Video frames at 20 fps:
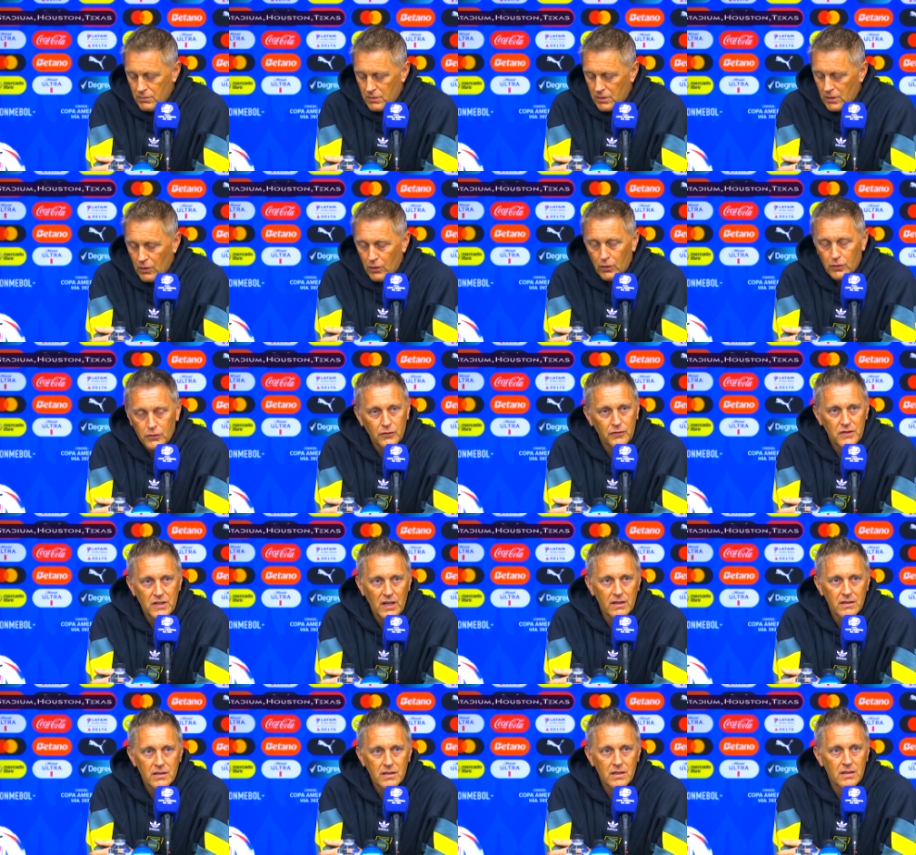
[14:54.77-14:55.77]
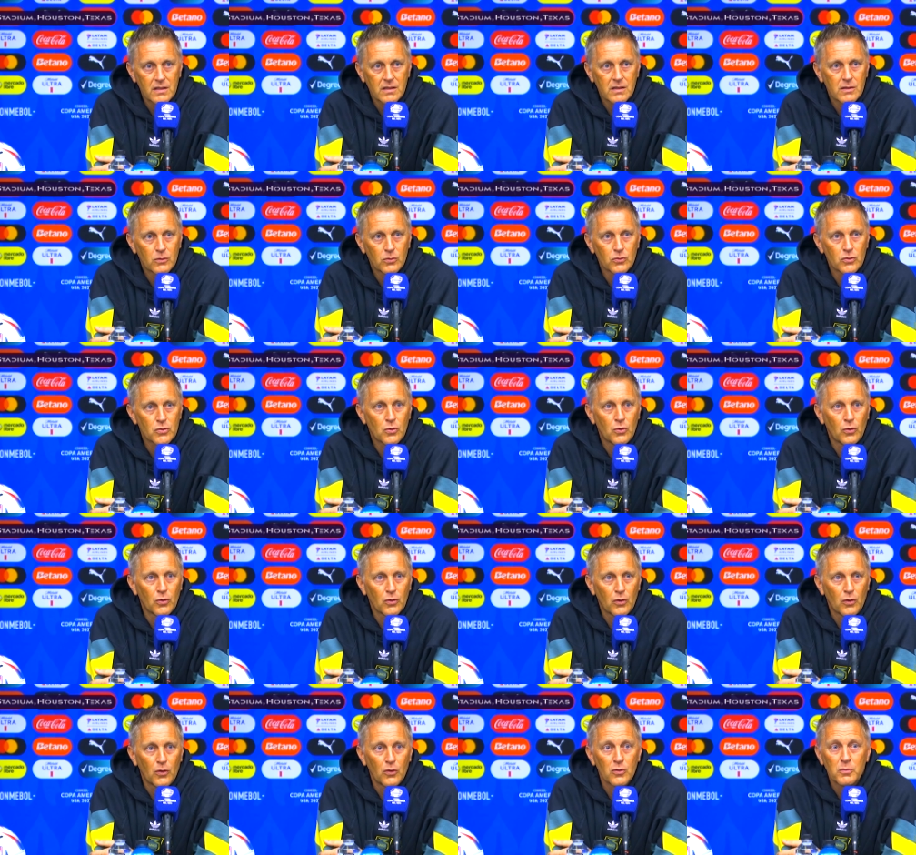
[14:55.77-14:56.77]
a lot of chances to score
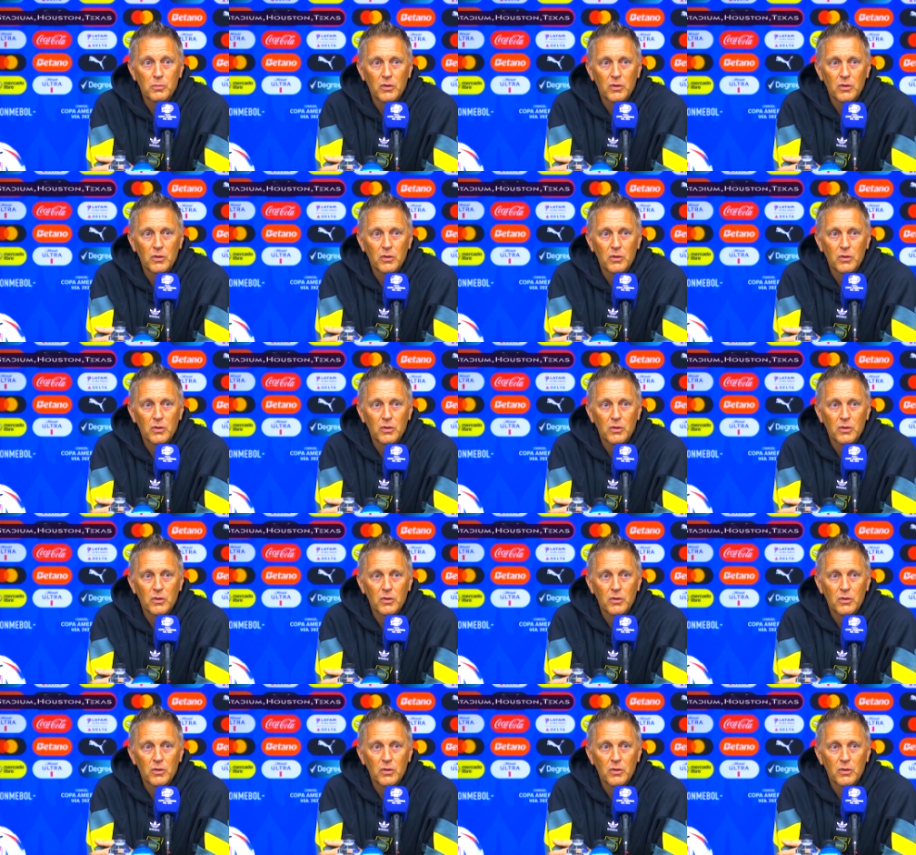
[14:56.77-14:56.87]
goals,